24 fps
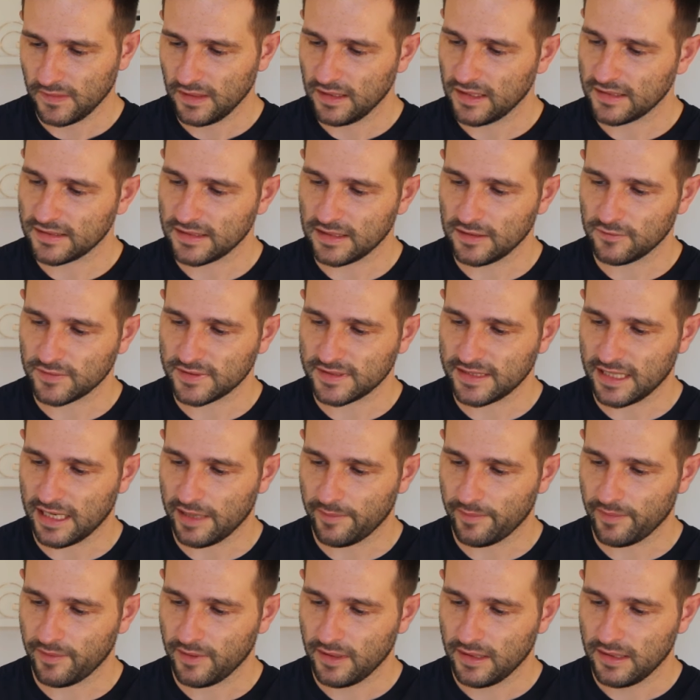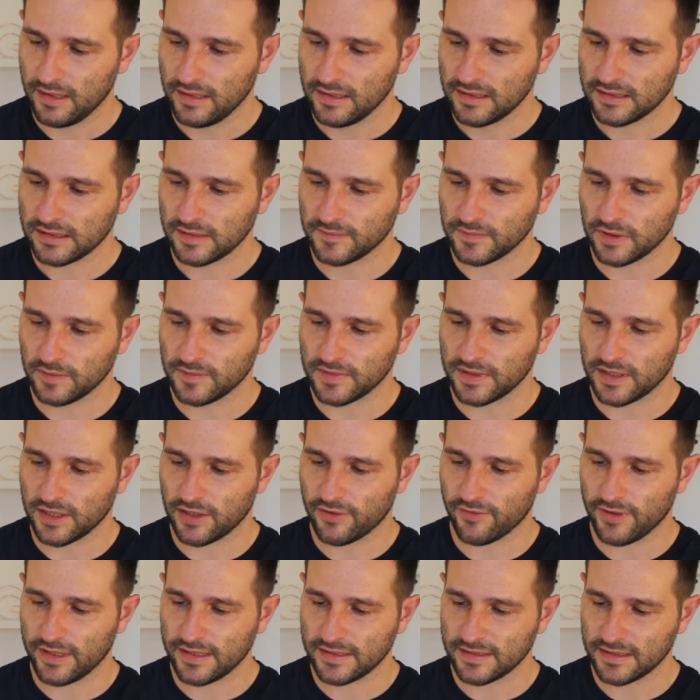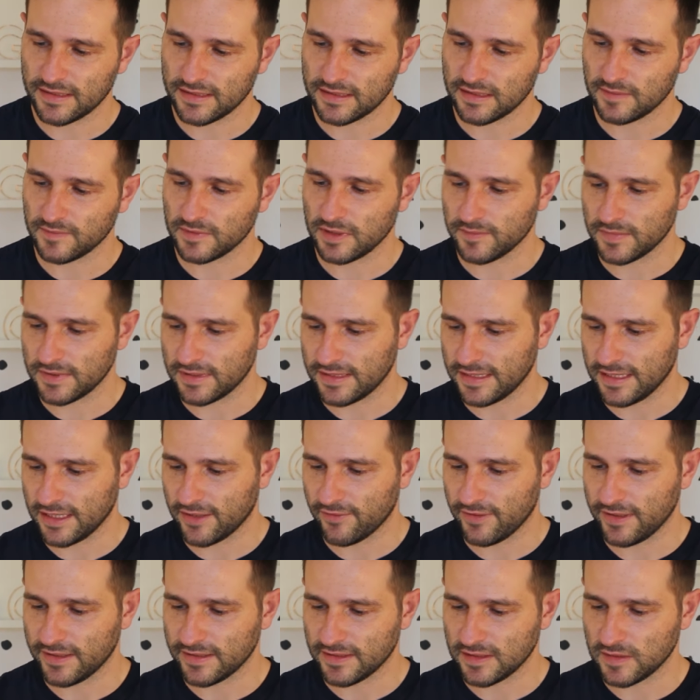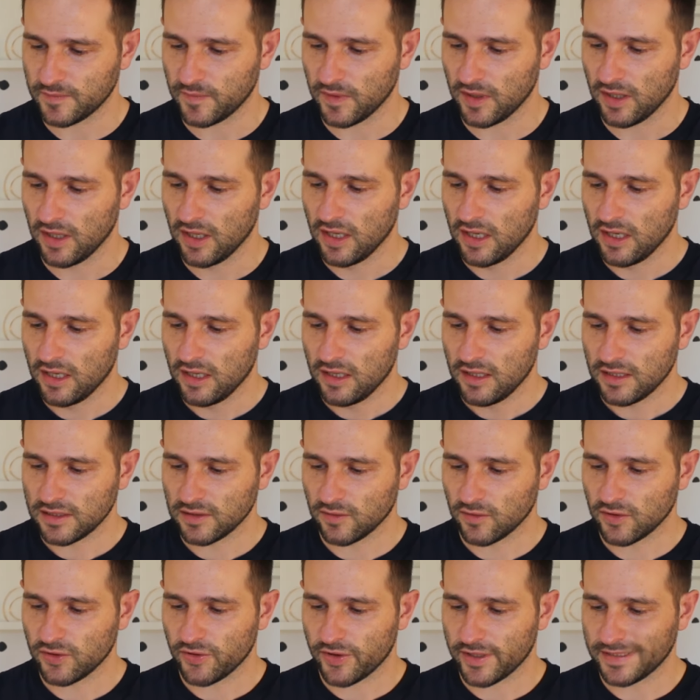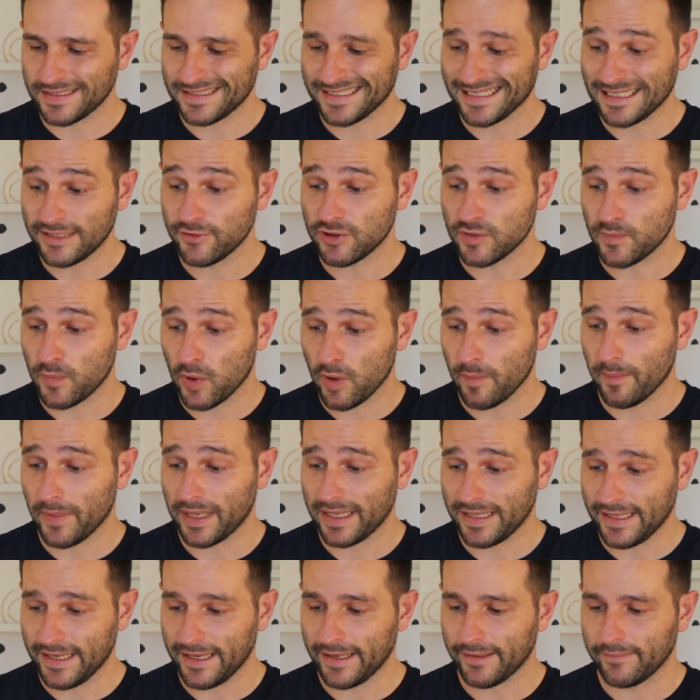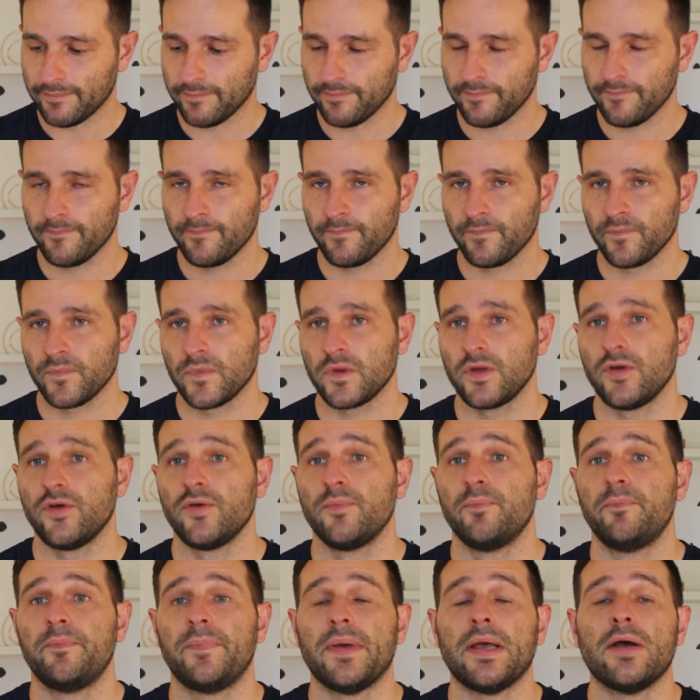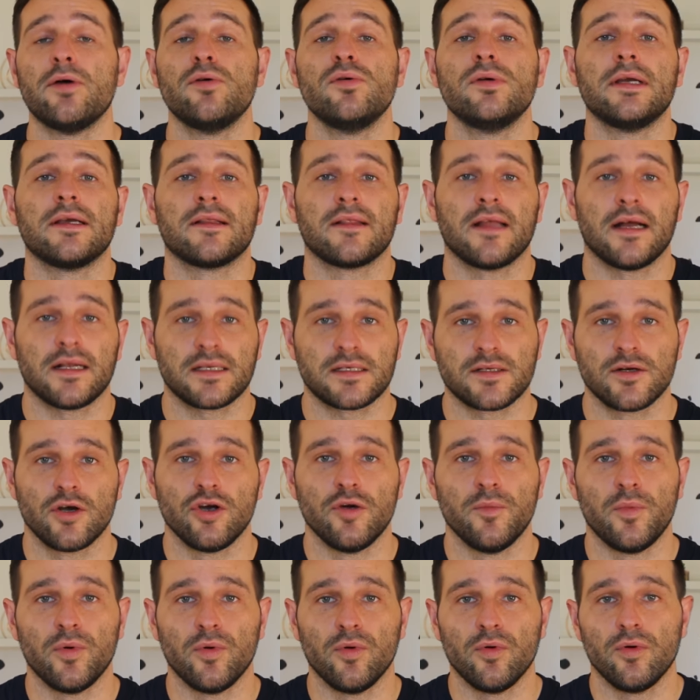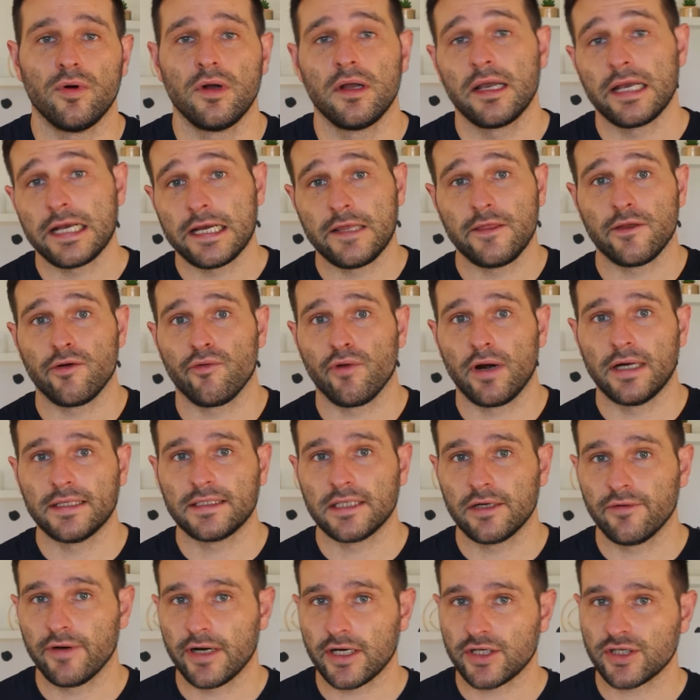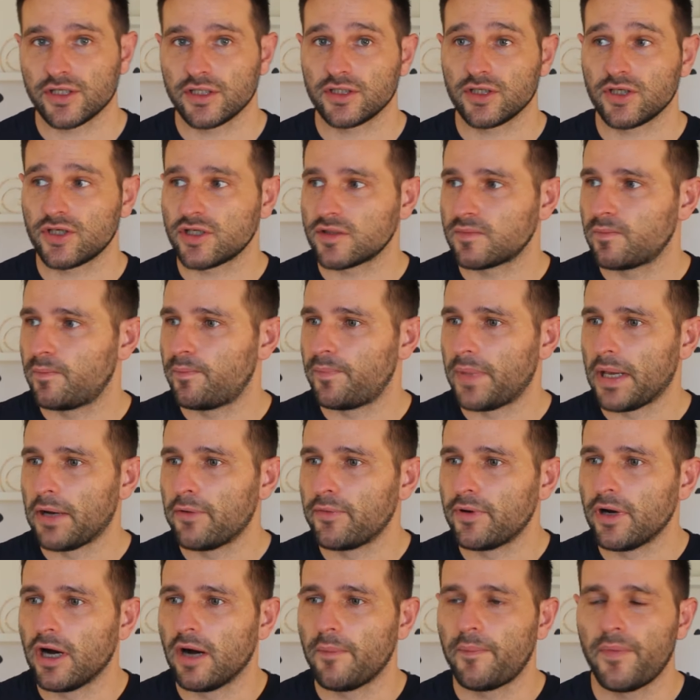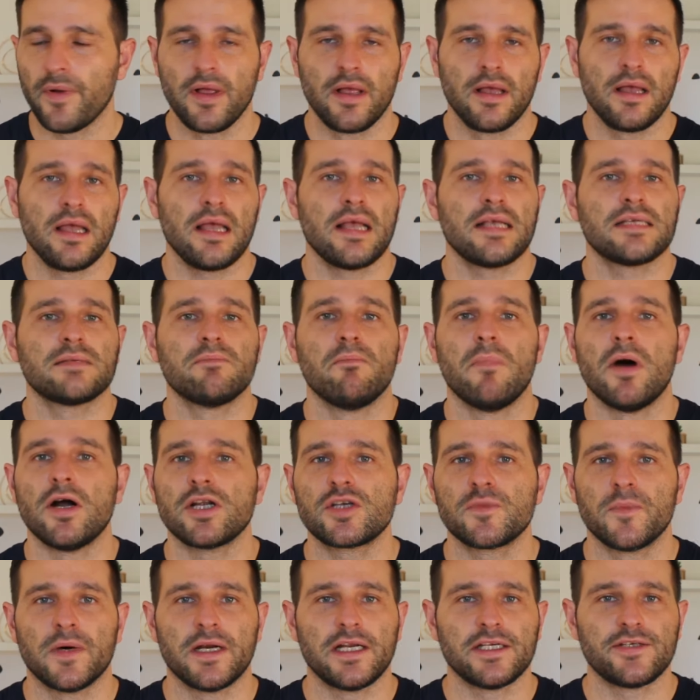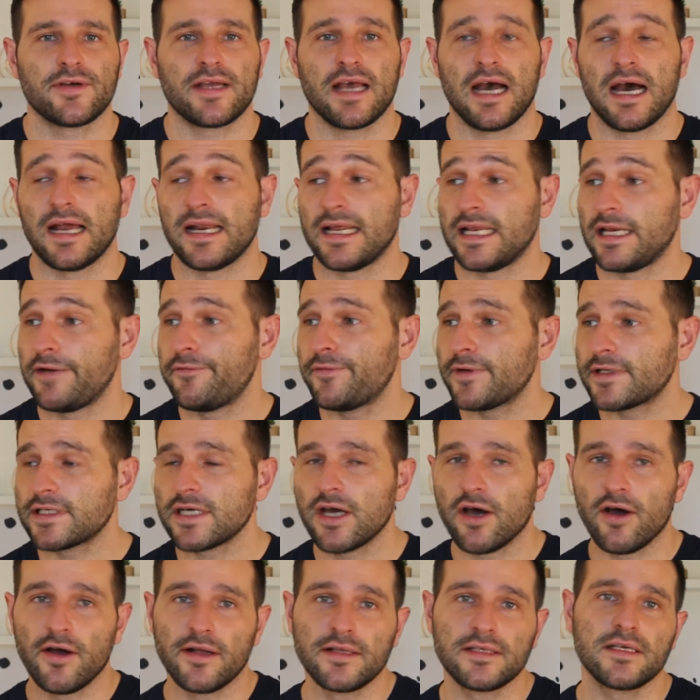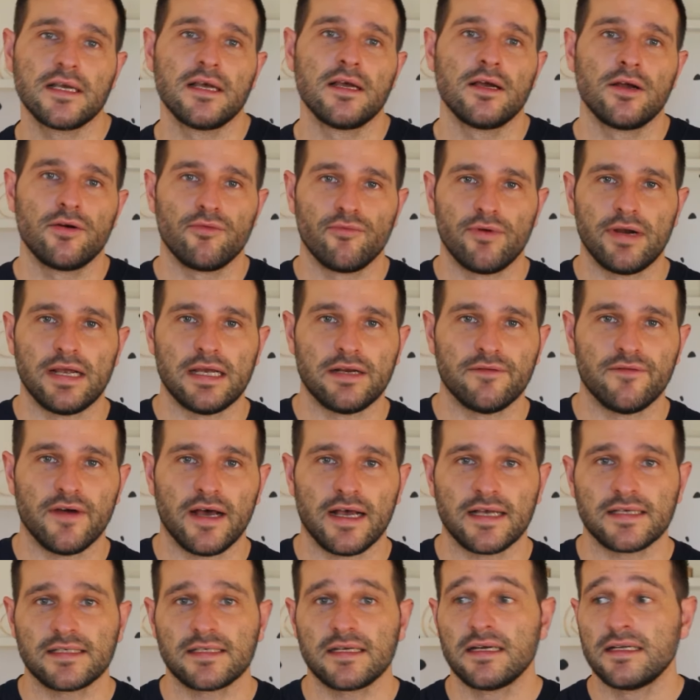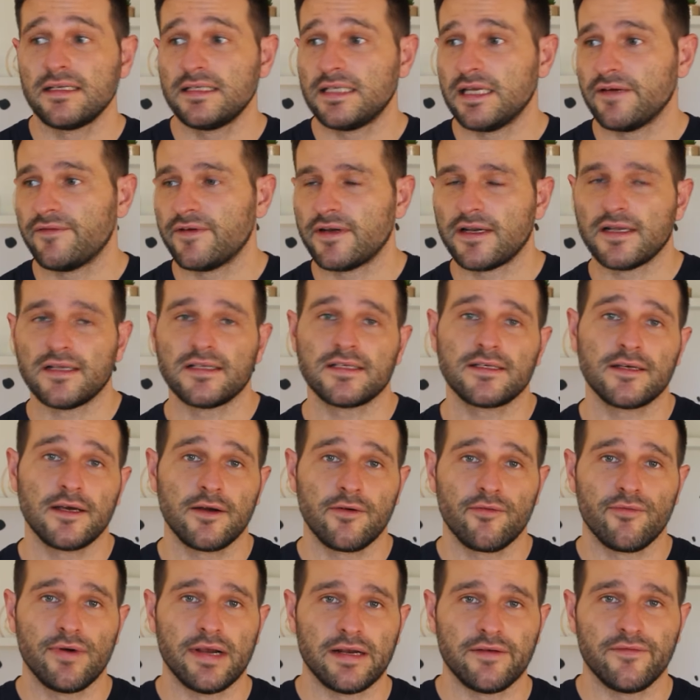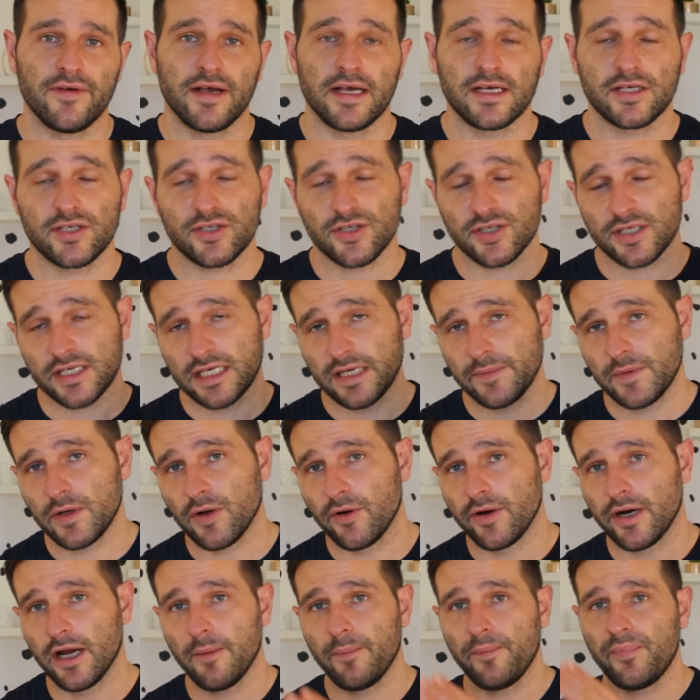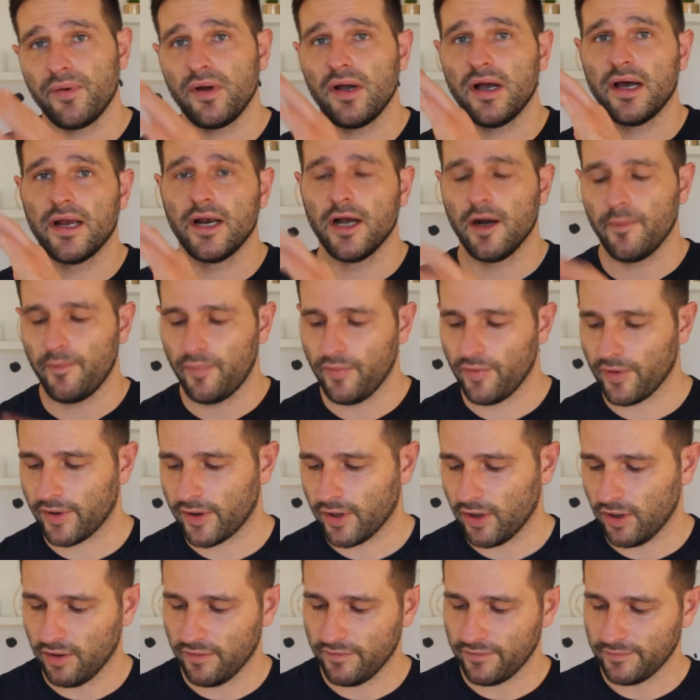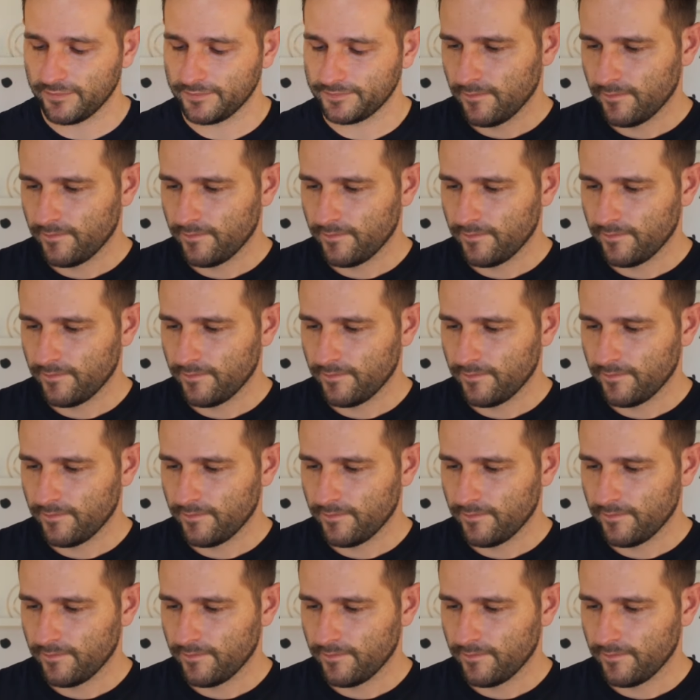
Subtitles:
It's a little step. Sometimes it increases, sometimes it decreases. But as long as you continue to put money in, you're building that snowball in the right direction to just build up as much money as you can. Any returns, reinvest. dividends, reinvest, just keep going up and up the curve.